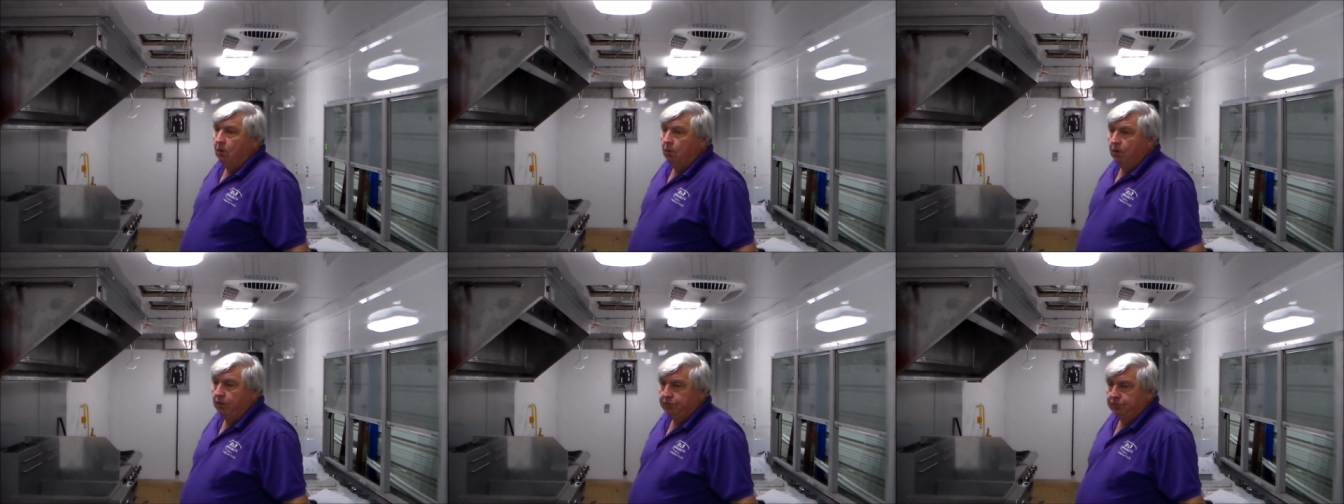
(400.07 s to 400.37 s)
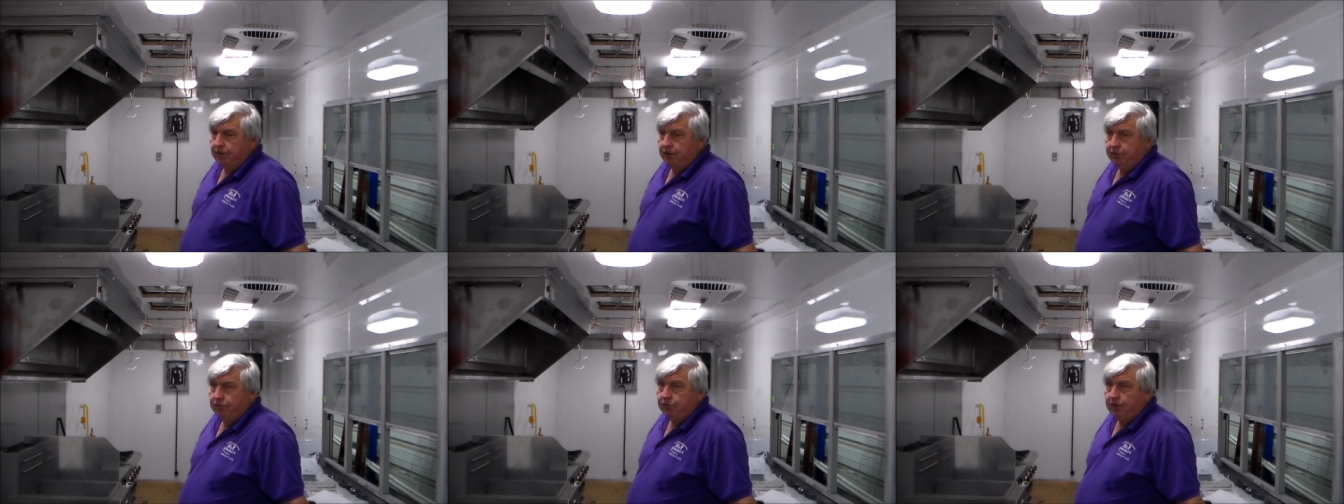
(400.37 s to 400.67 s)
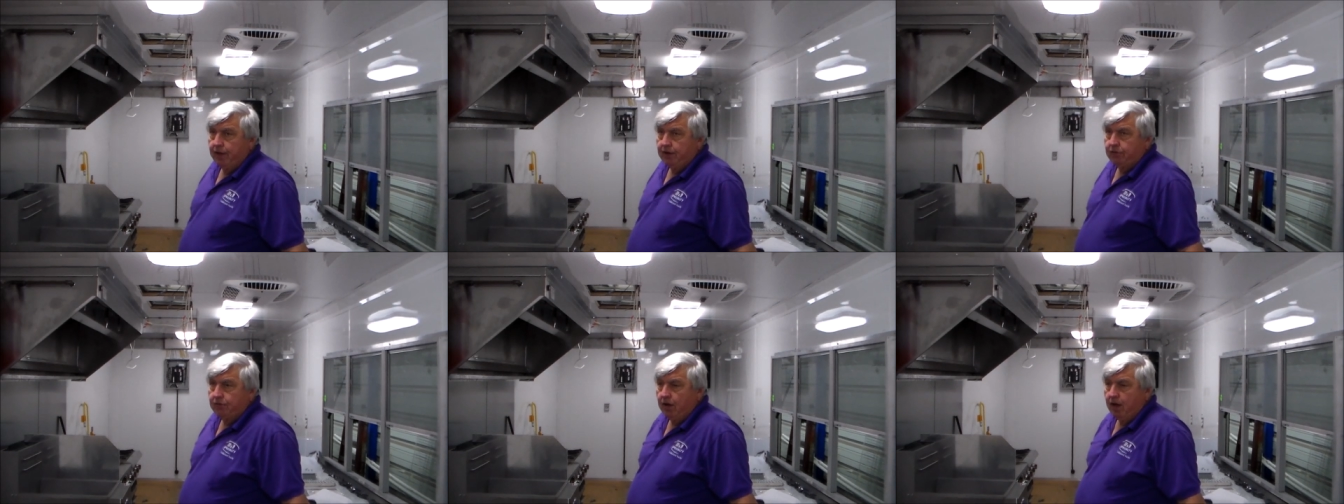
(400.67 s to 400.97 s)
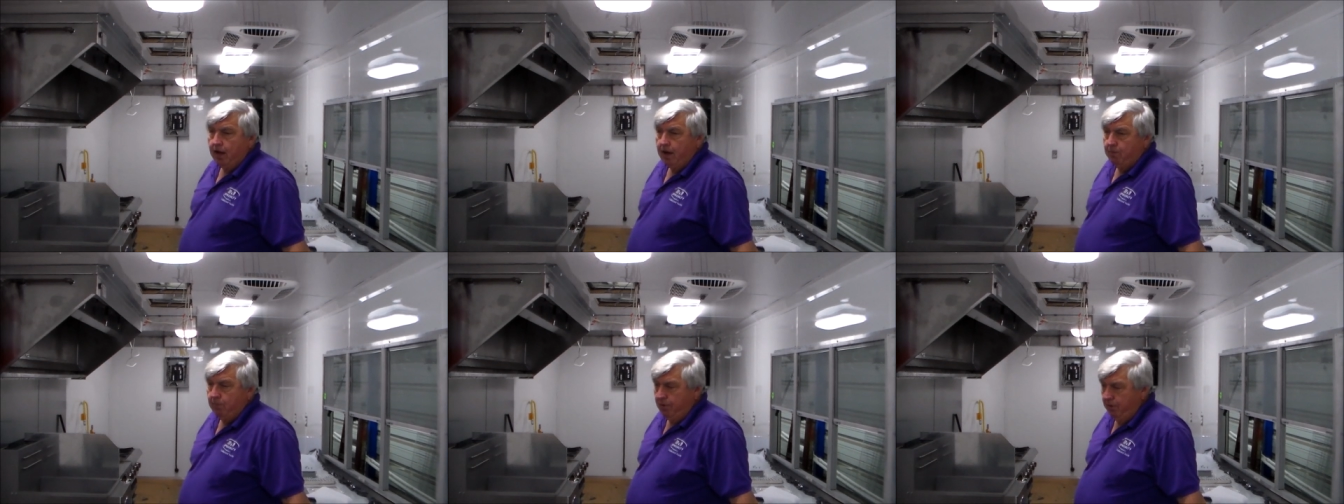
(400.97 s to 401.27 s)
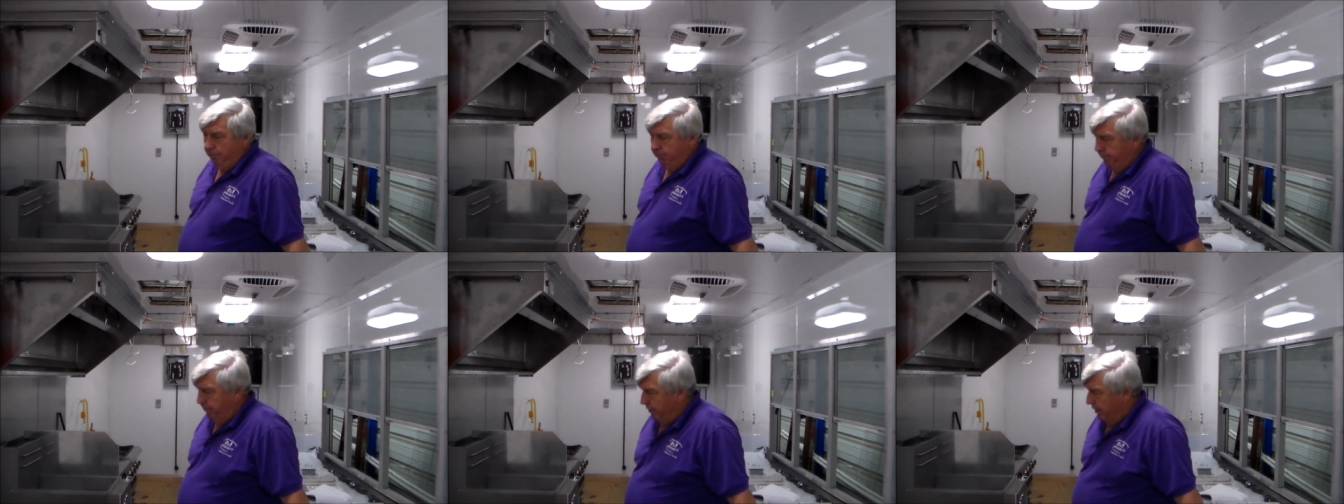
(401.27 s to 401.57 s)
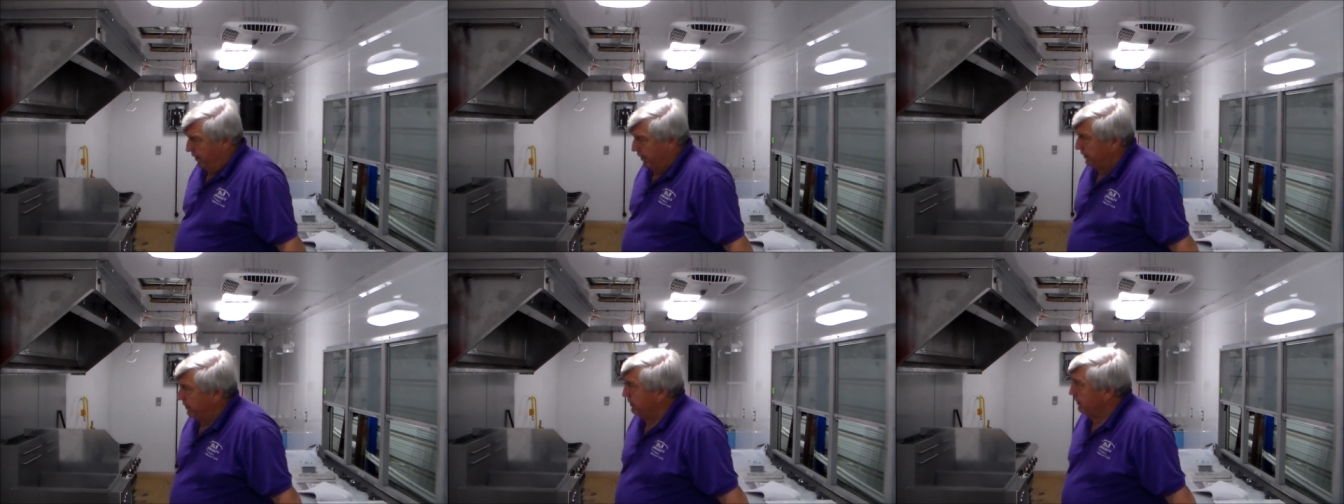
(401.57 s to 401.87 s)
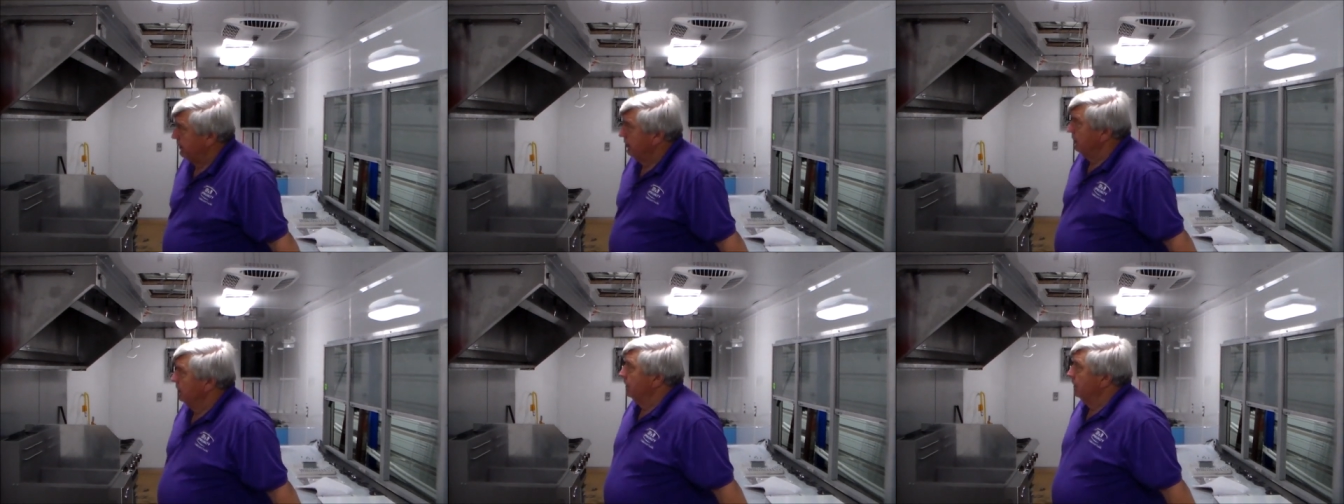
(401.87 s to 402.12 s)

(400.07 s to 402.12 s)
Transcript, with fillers: Well, since that time, we've uh,